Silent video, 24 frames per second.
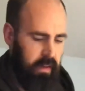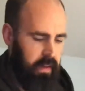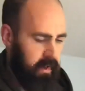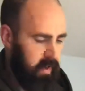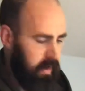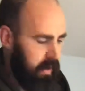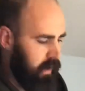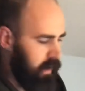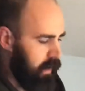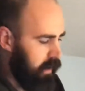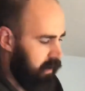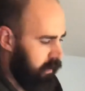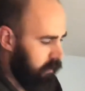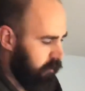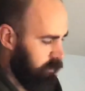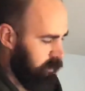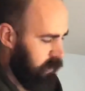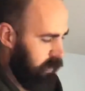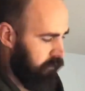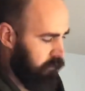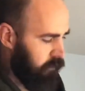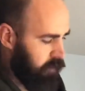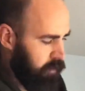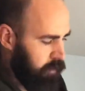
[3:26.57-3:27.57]
When
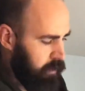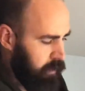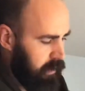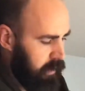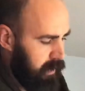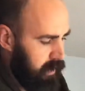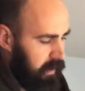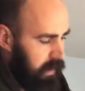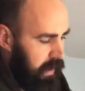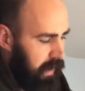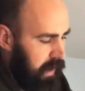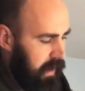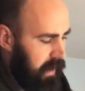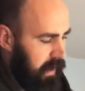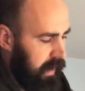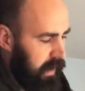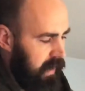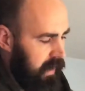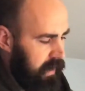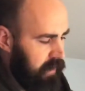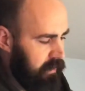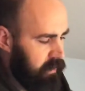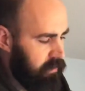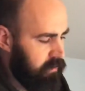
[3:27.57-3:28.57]
I first put it on the hat, I
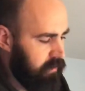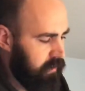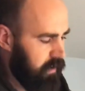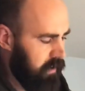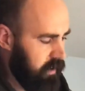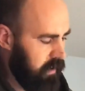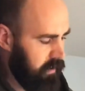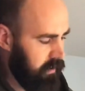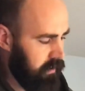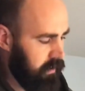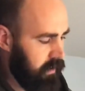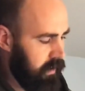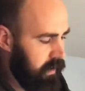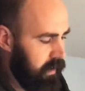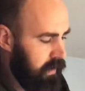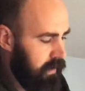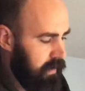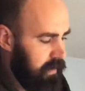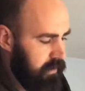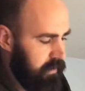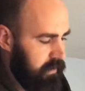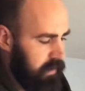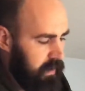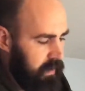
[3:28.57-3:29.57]
had it
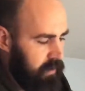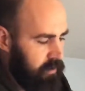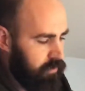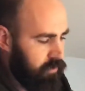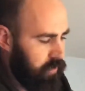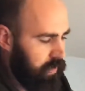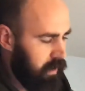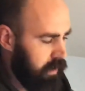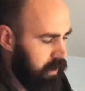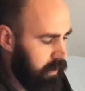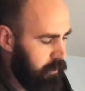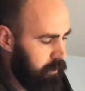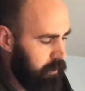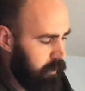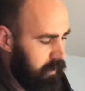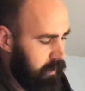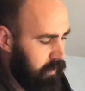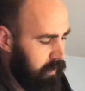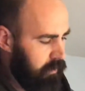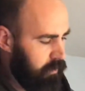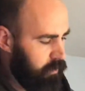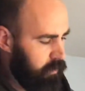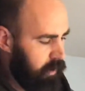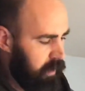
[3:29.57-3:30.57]
sticking straight up, and
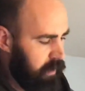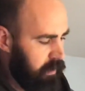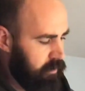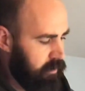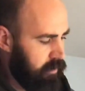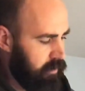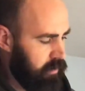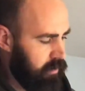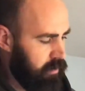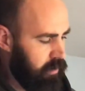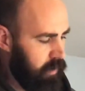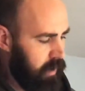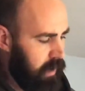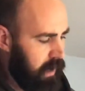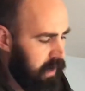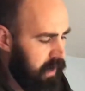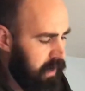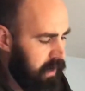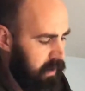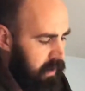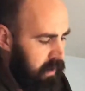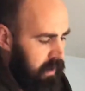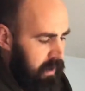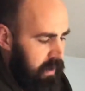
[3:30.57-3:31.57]
these were actually too
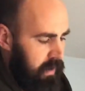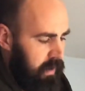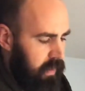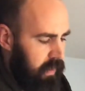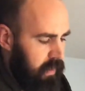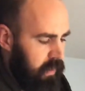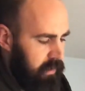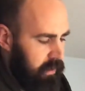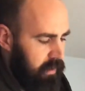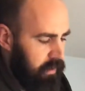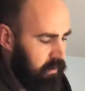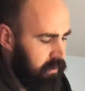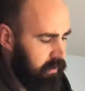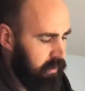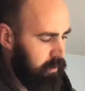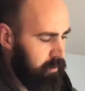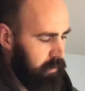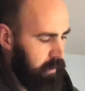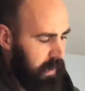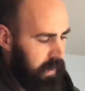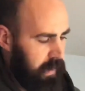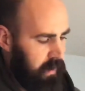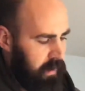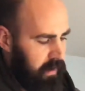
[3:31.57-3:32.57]
high. Then tilted
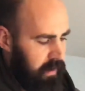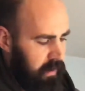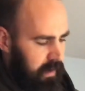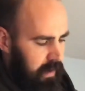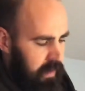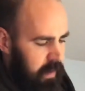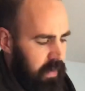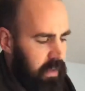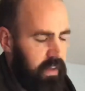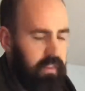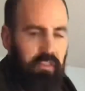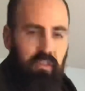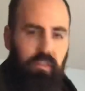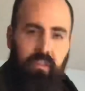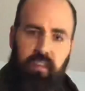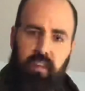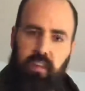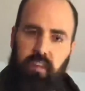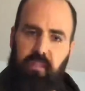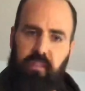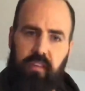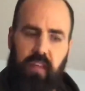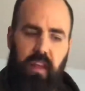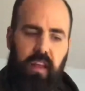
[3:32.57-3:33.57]
back, it just
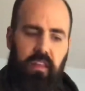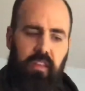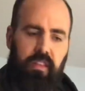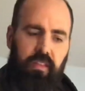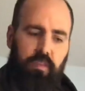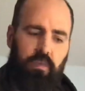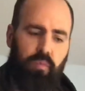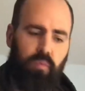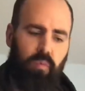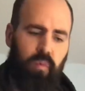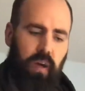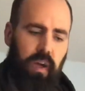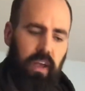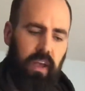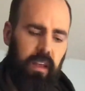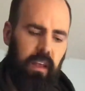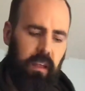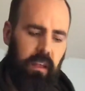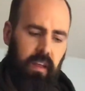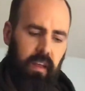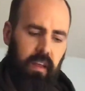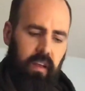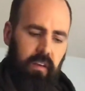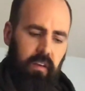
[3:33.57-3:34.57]
gives that the right
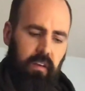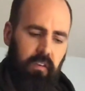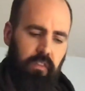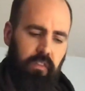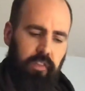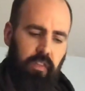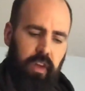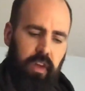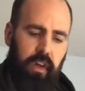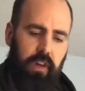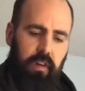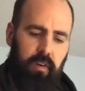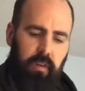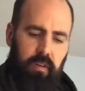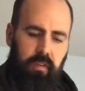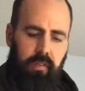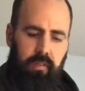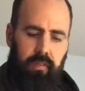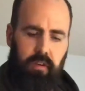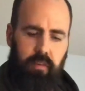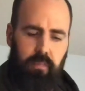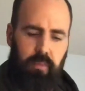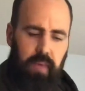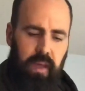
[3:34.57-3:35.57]
flow.
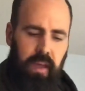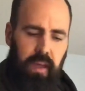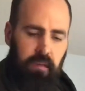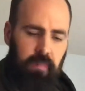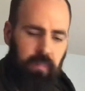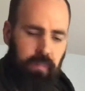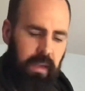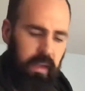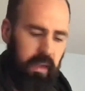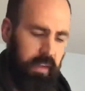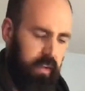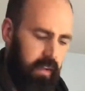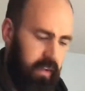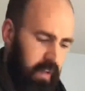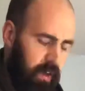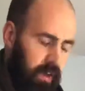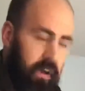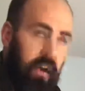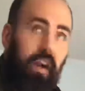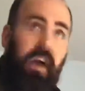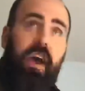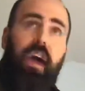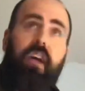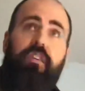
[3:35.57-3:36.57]
So black band.
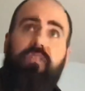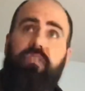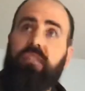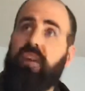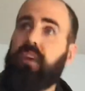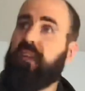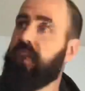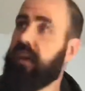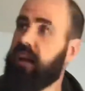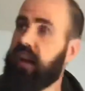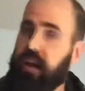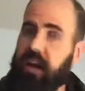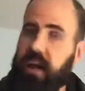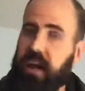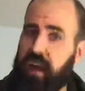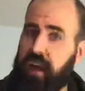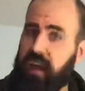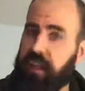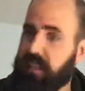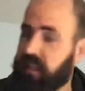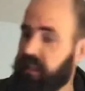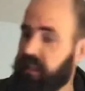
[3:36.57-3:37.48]
Actually, I had the